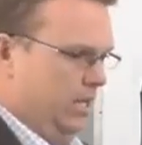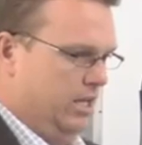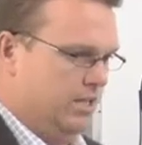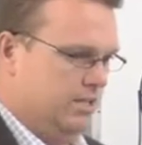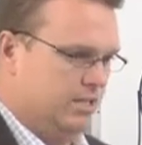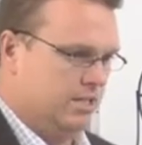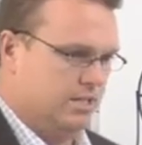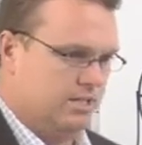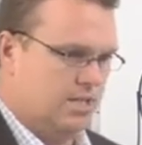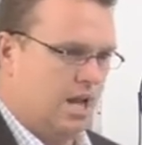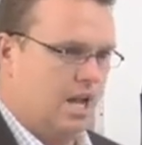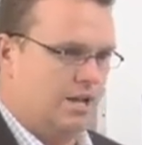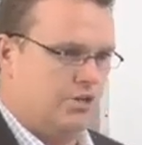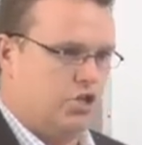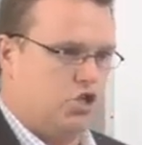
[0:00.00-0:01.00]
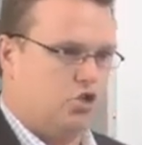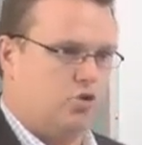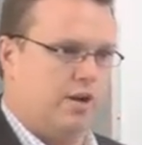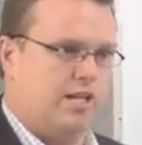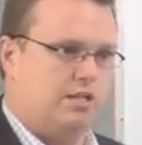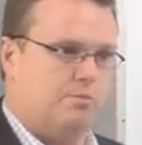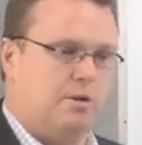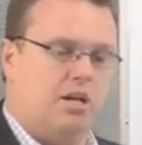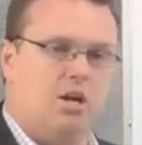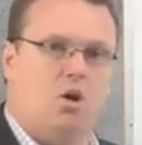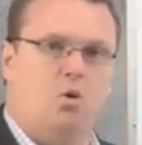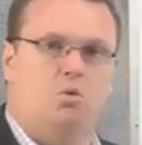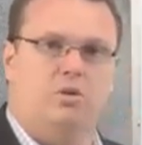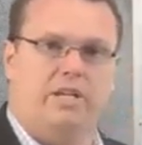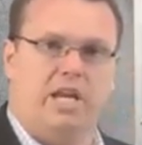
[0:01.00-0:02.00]
is designed to transmit
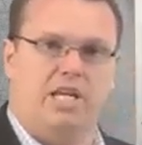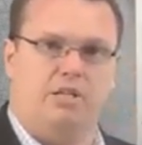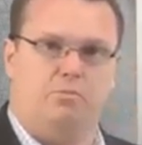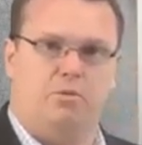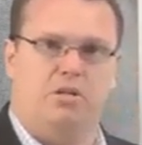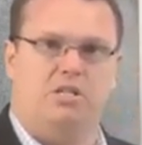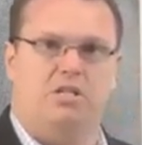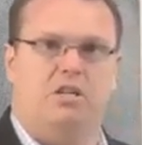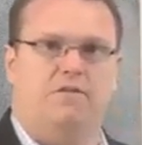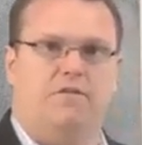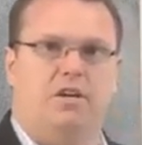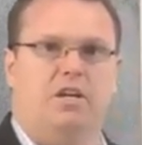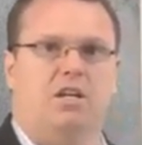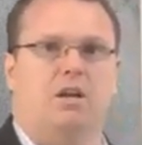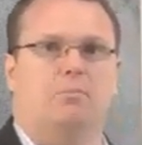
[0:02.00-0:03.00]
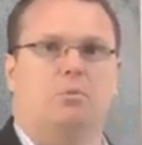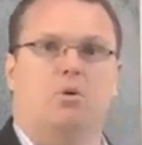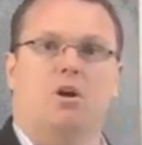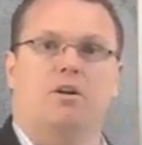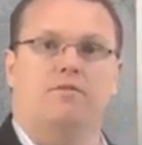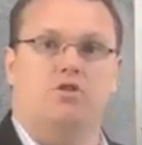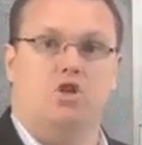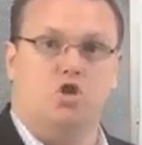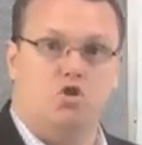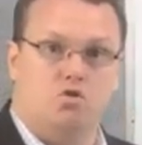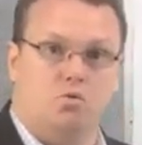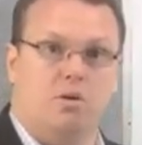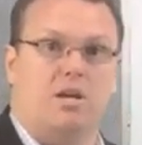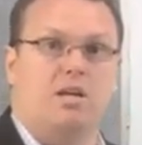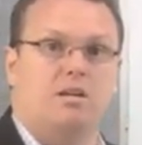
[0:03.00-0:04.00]
only a specific number of
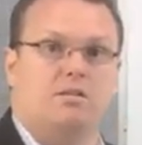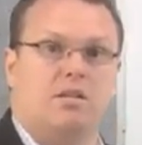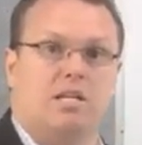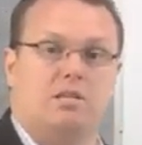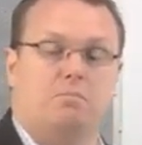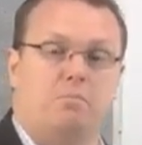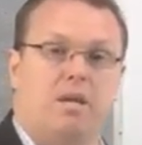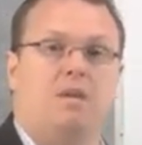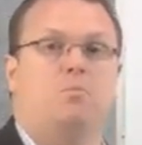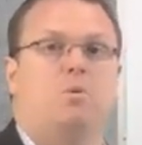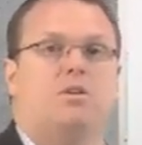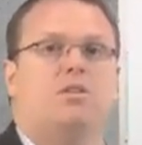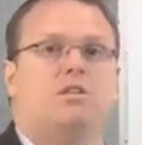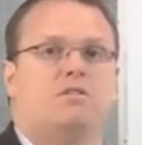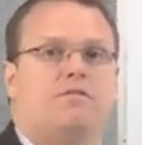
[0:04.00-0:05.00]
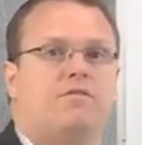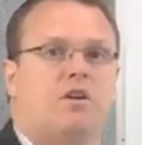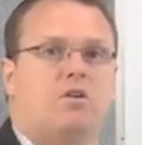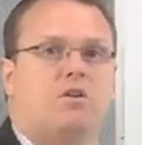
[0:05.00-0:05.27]
degrees. Its beam width is